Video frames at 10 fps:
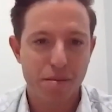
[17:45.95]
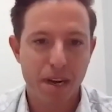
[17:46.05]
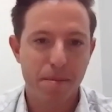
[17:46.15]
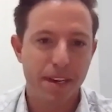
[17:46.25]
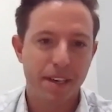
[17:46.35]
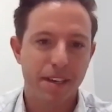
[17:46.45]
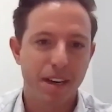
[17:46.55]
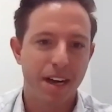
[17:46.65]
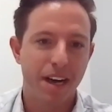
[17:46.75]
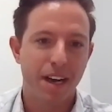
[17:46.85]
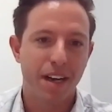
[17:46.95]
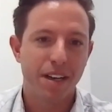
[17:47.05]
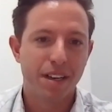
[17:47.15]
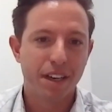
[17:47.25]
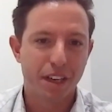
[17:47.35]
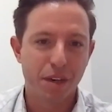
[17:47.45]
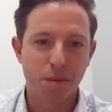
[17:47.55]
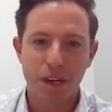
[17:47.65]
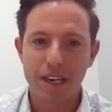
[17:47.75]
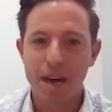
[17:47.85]
maybe. Could you
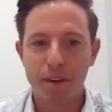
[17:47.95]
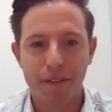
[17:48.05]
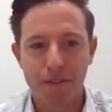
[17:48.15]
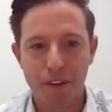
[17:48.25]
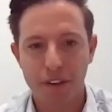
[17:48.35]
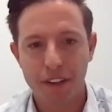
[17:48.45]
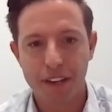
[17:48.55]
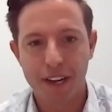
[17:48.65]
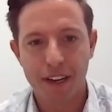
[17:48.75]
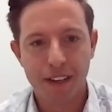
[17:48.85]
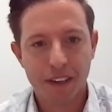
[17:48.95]
elaborate further on that?